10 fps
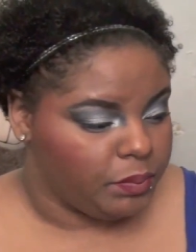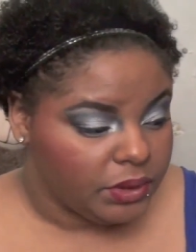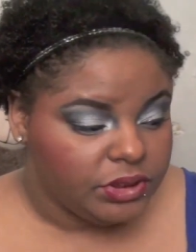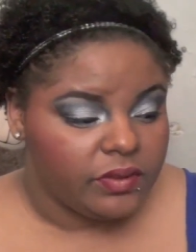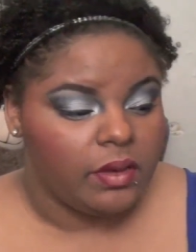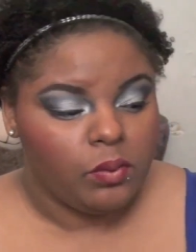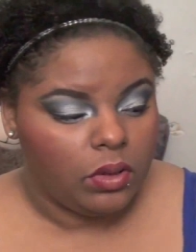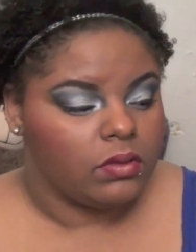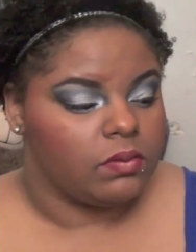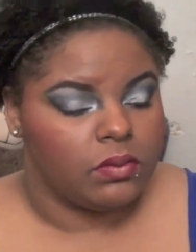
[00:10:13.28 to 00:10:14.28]
bunch of them,
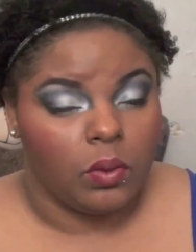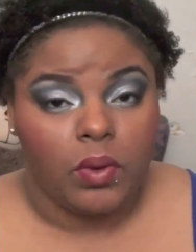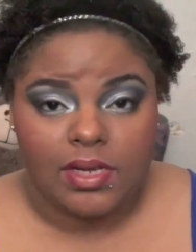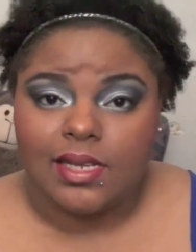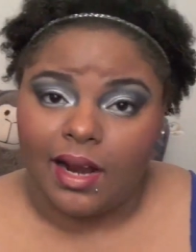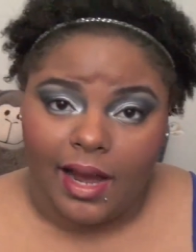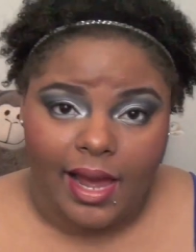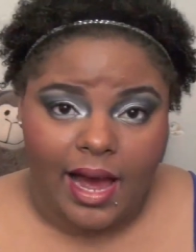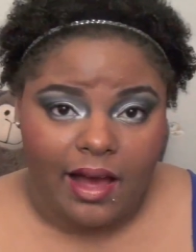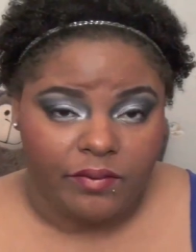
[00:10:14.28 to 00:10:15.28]
well, the ones that I
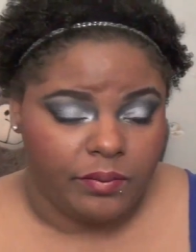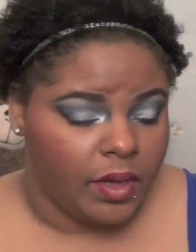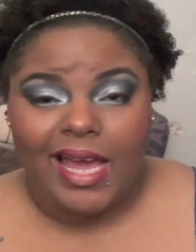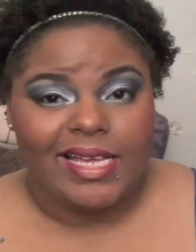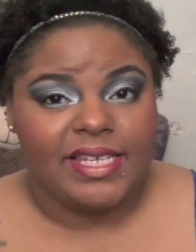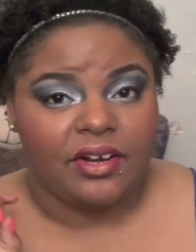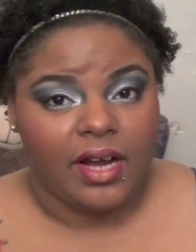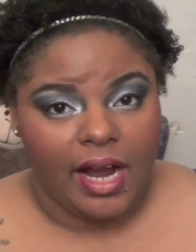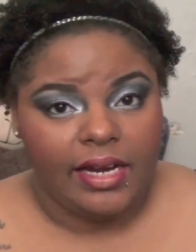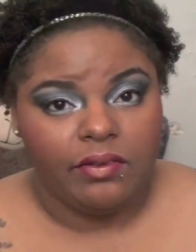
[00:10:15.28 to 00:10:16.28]
have, is they're
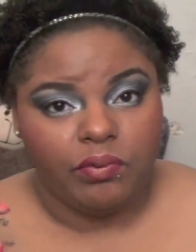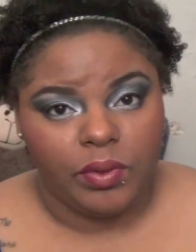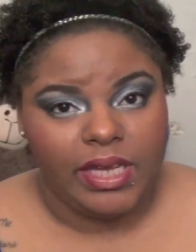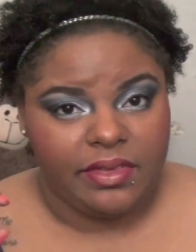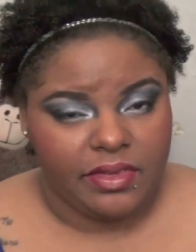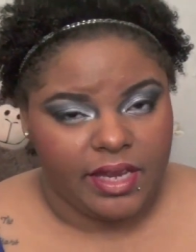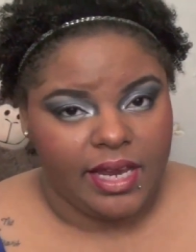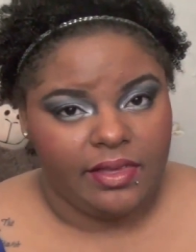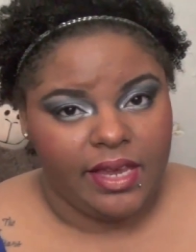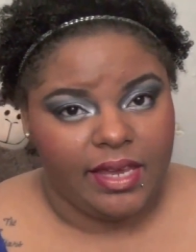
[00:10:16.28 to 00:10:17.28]
kind of really
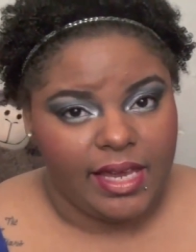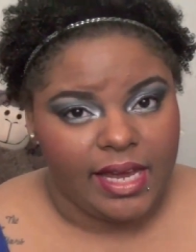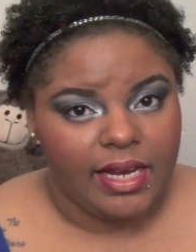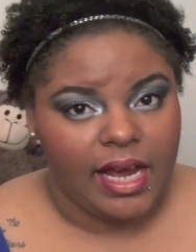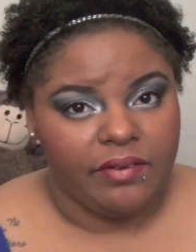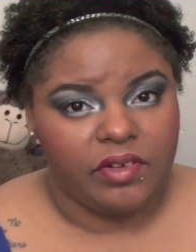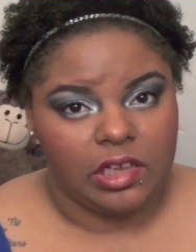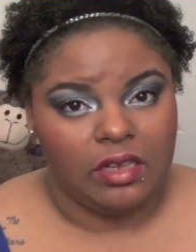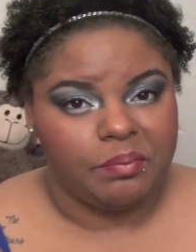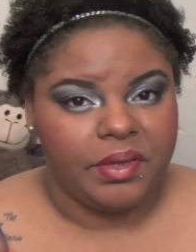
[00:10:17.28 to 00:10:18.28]
thick and they get kind of
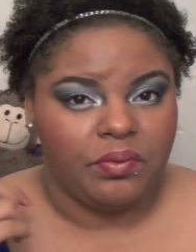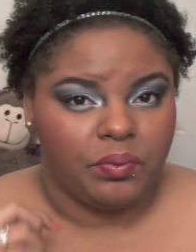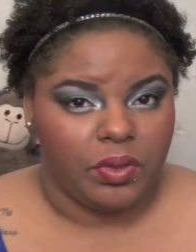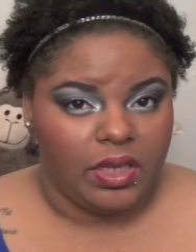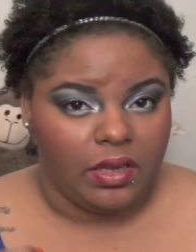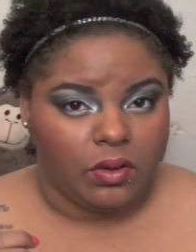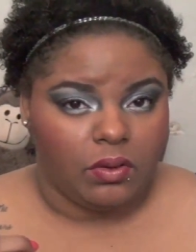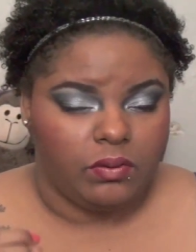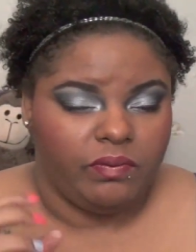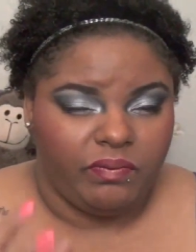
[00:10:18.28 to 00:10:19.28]
clumpy really
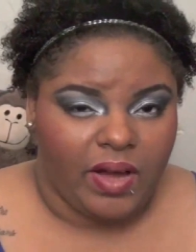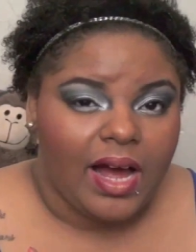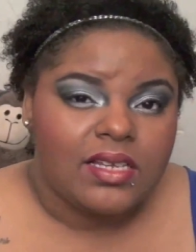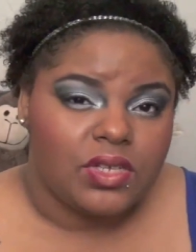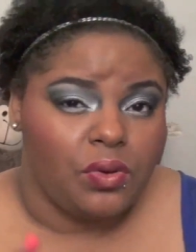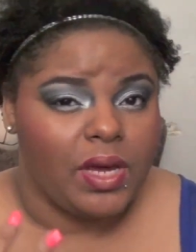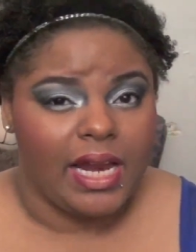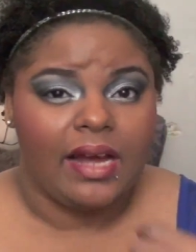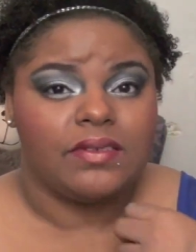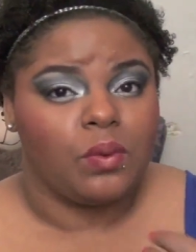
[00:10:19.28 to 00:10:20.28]
fast so you
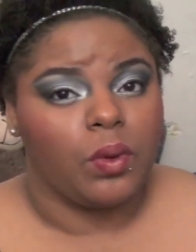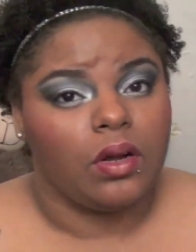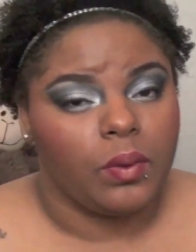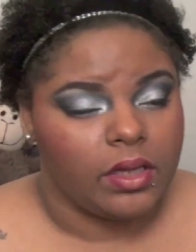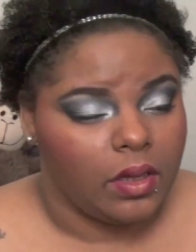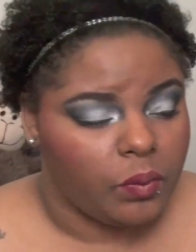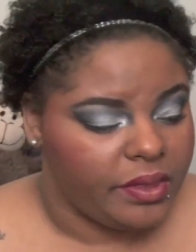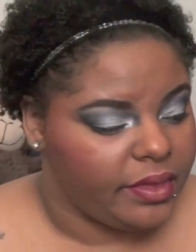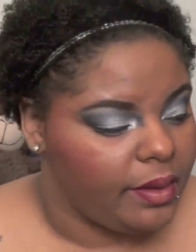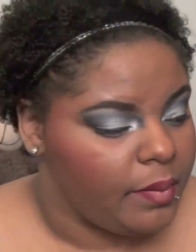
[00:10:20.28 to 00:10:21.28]
kind of have to work quickly
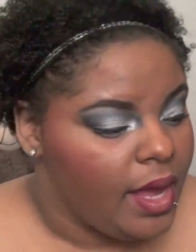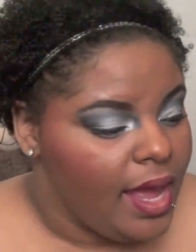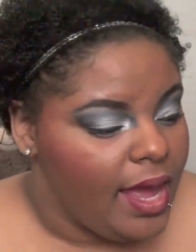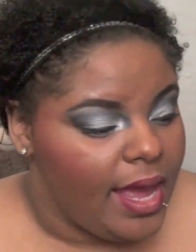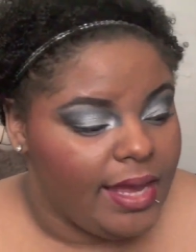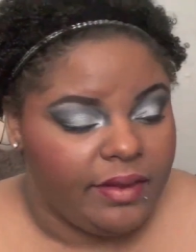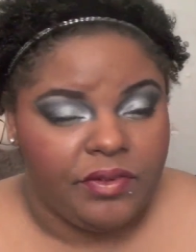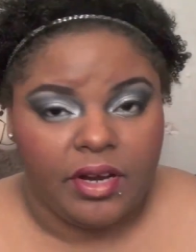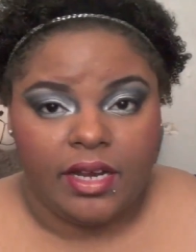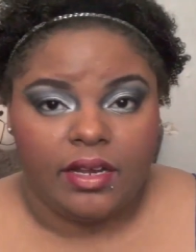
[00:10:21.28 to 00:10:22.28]
with them and
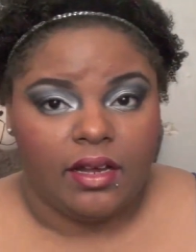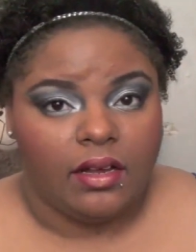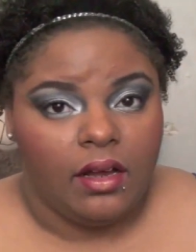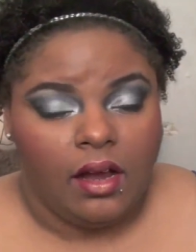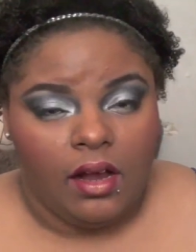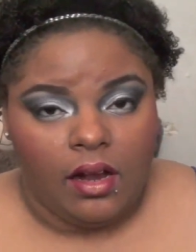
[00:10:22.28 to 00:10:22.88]
if you're in a